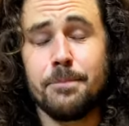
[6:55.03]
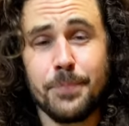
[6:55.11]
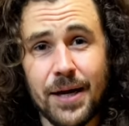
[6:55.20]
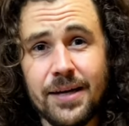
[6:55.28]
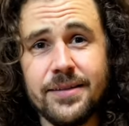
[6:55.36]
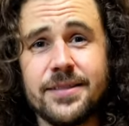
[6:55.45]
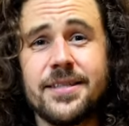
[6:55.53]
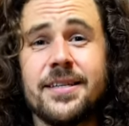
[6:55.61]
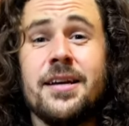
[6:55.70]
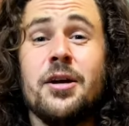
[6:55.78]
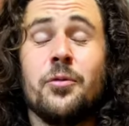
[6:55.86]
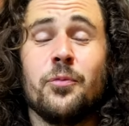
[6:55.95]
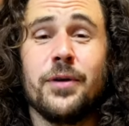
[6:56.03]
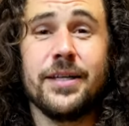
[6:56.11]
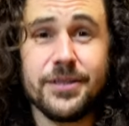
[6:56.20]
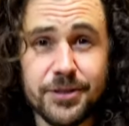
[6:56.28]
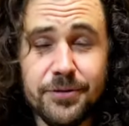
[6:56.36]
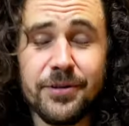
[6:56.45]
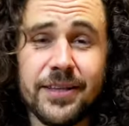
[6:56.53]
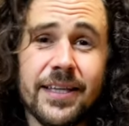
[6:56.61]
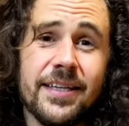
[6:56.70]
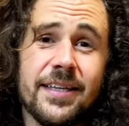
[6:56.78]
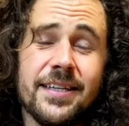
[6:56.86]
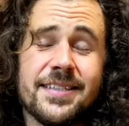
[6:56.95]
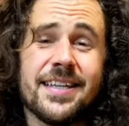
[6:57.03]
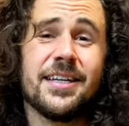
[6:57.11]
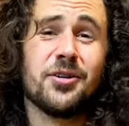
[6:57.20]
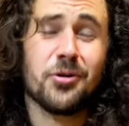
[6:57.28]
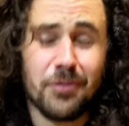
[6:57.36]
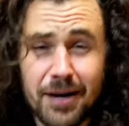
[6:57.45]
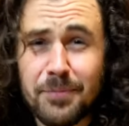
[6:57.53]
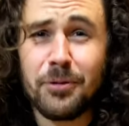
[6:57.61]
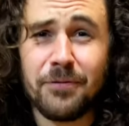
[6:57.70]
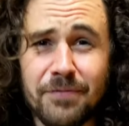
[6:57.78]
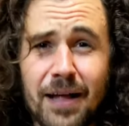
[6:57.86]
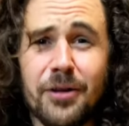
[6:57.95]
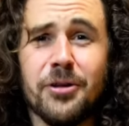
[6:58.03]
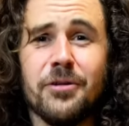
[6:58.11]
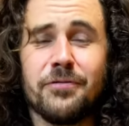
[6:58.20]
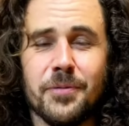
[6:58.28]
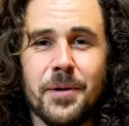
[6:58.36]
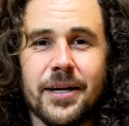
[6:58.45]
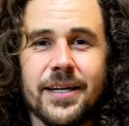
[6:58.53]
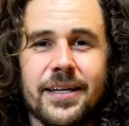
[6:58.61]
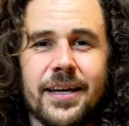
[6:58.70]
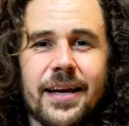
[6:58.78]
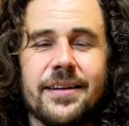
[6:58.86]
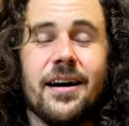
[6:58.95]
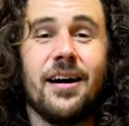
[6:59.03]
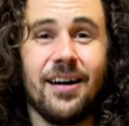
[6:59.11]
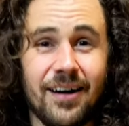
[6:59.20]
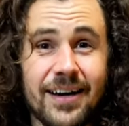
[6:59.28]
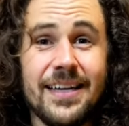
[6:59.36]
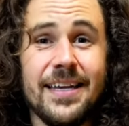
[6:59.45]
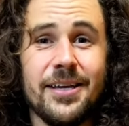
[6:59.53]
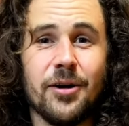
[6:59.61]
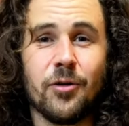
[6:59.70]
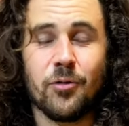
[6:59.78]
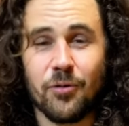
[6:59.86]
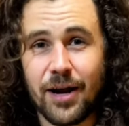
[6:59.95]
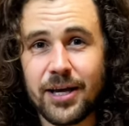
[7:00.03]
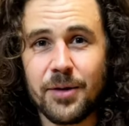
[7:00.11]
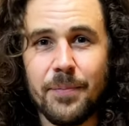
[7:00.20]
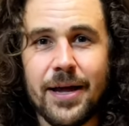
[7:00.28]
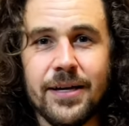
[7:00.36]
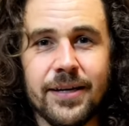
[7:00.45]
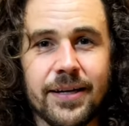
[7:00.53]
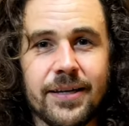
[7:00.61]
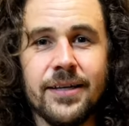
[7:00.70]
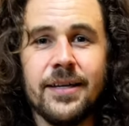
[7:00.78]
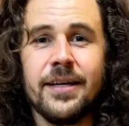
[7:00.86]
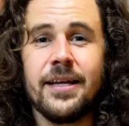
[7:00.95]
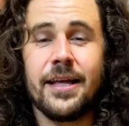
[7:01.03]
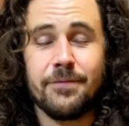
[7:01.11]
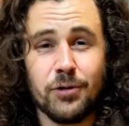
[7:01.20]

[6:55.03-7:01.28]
But we do think it's incredible value for money and highly recommend it if